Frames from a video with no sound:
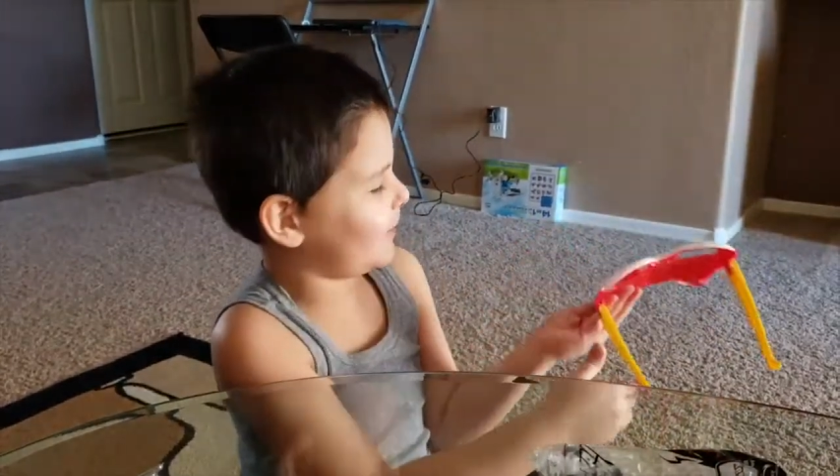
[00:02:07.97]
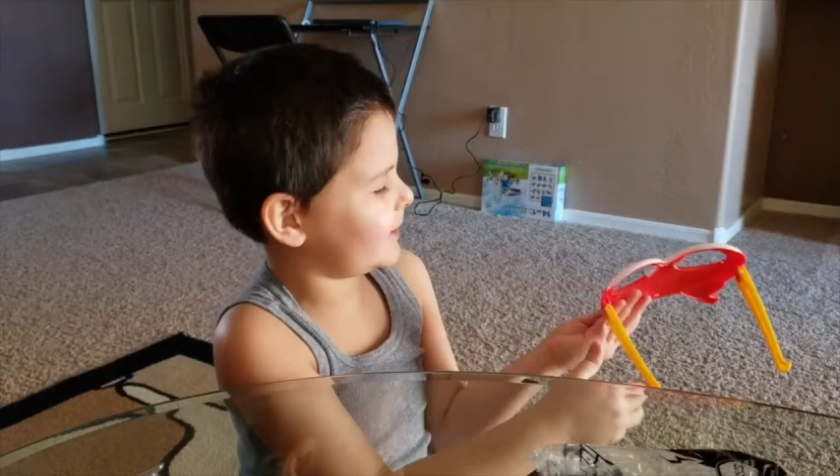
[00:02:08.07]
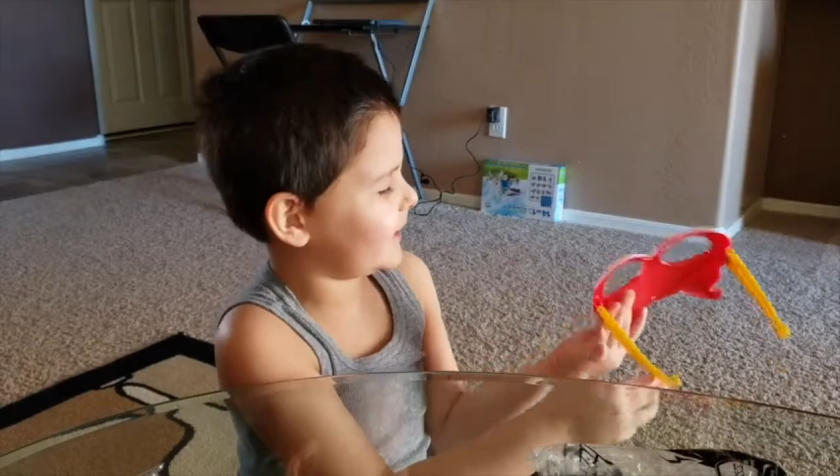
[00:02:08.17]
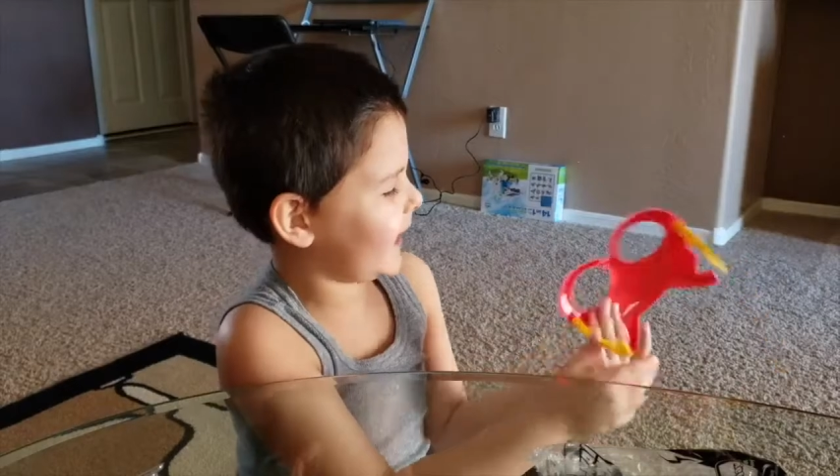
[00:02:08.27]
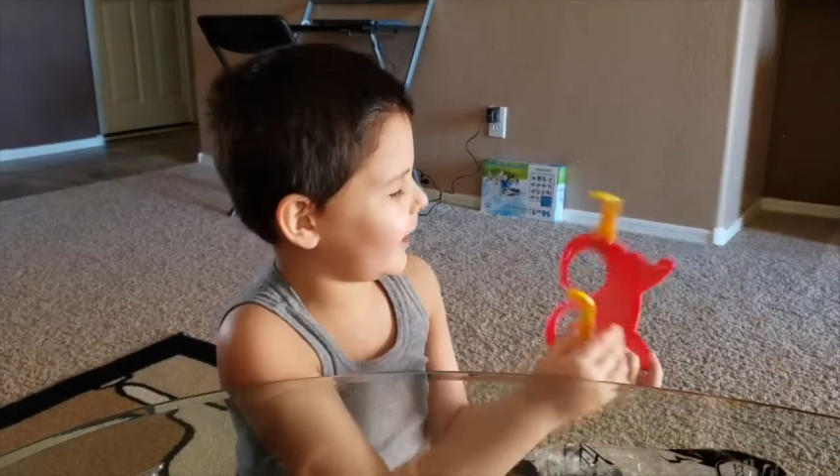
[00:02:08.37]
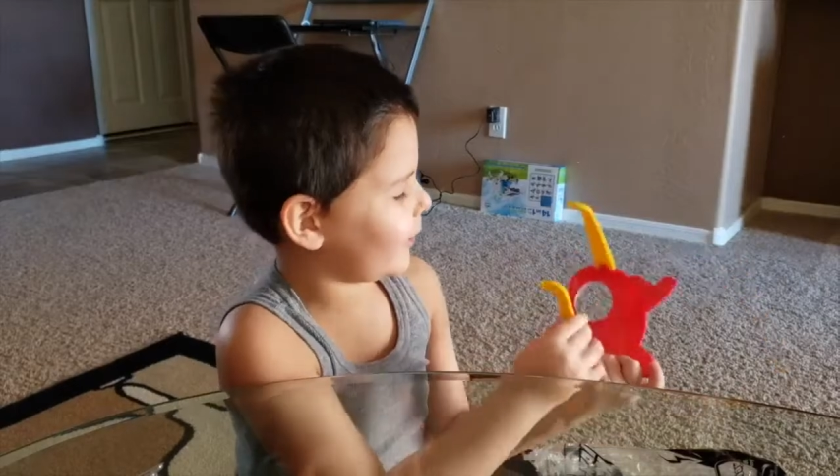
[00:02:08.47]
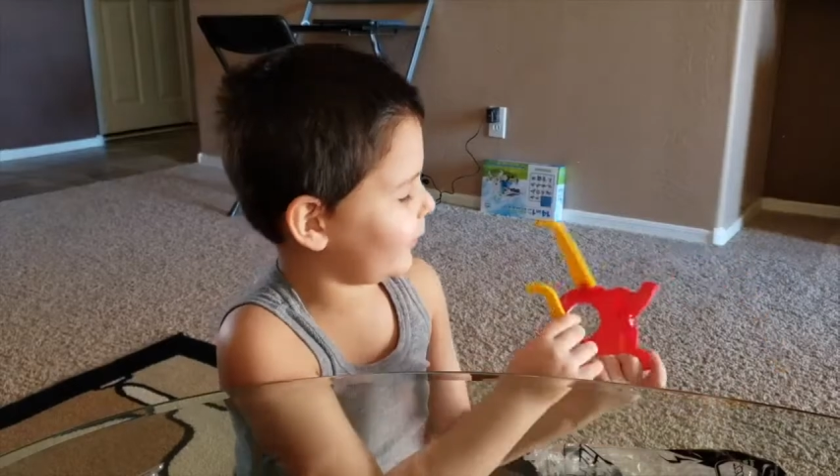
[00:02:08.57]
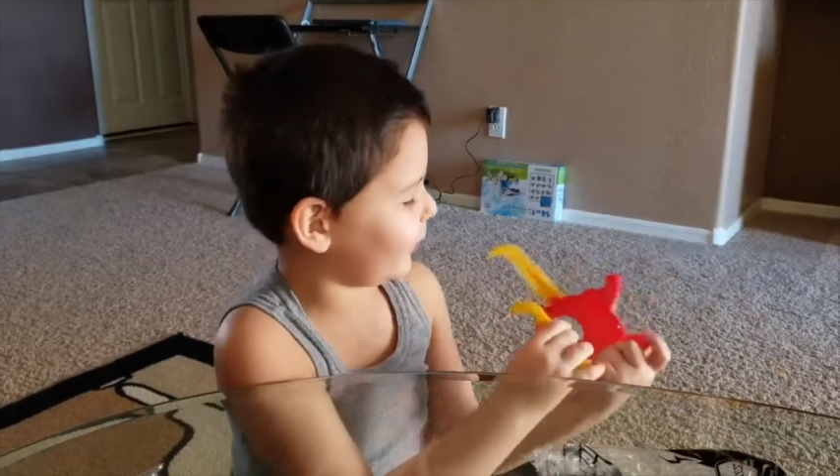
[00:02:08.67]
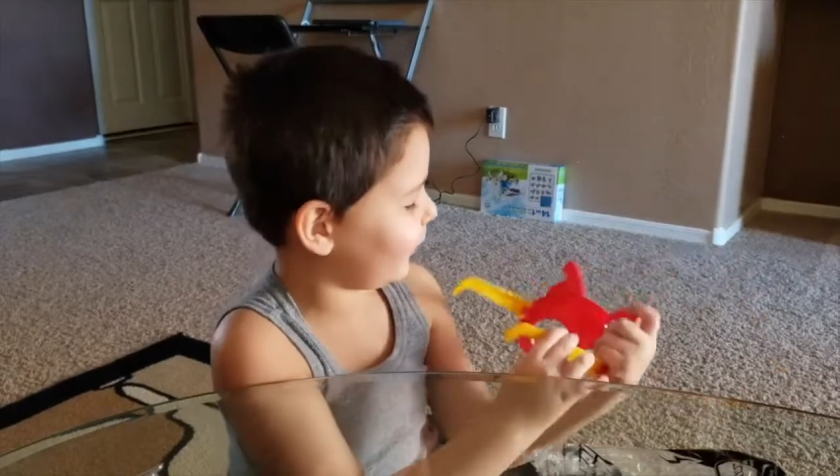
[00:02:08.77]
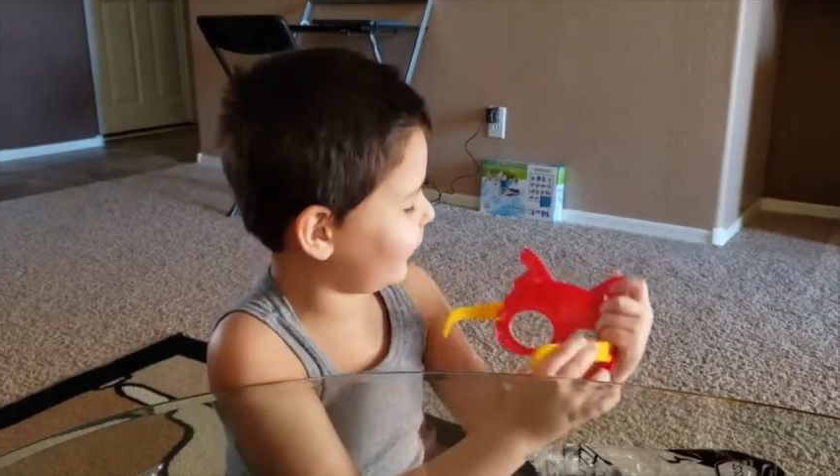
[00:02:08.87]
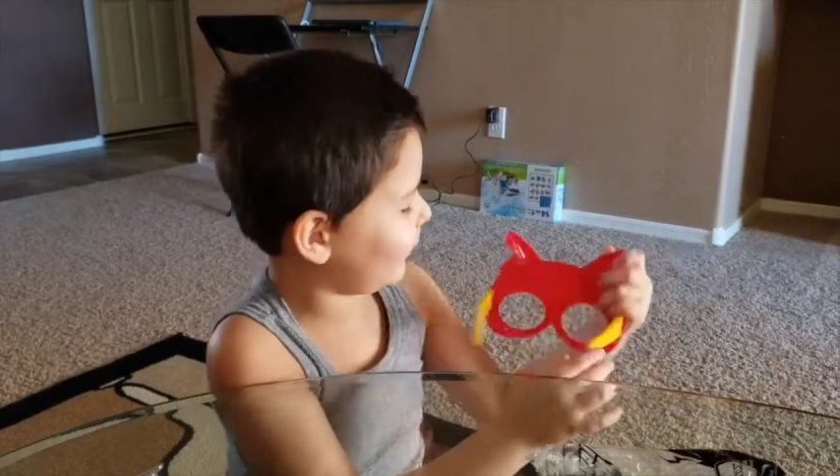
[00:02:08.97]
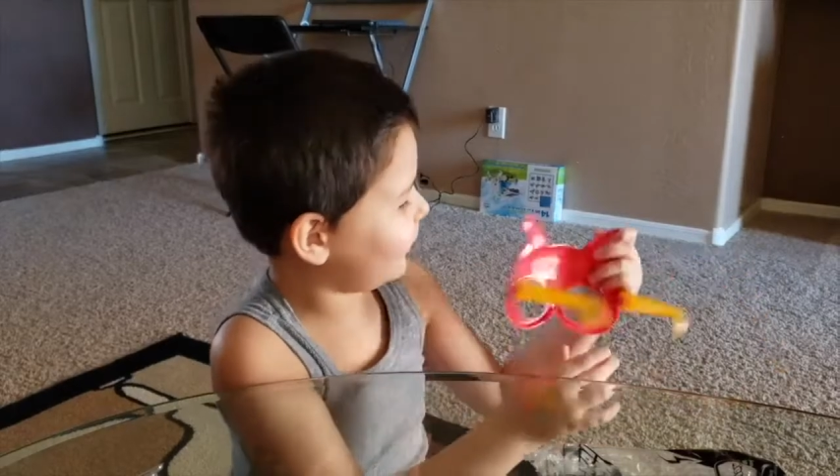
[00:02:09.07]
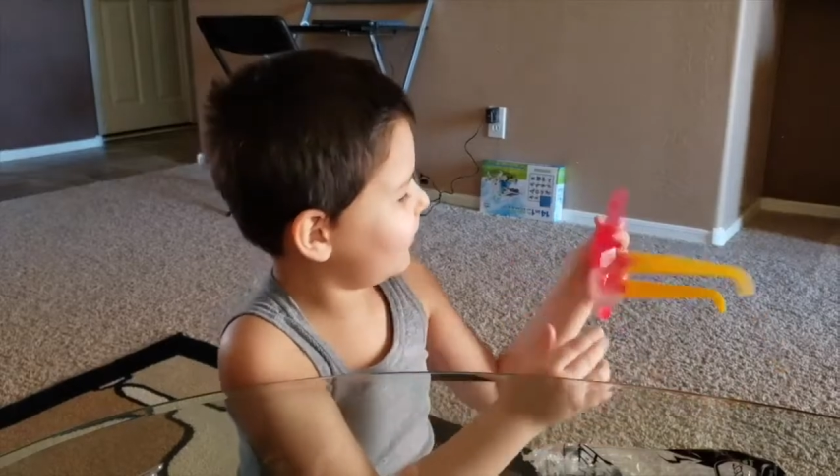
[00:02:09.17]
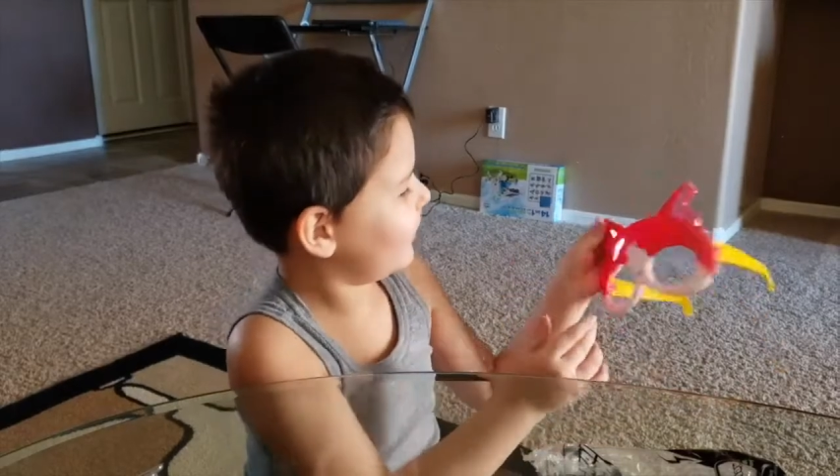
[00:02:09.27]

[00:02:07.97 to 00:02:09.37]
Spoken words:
but it's cat girl.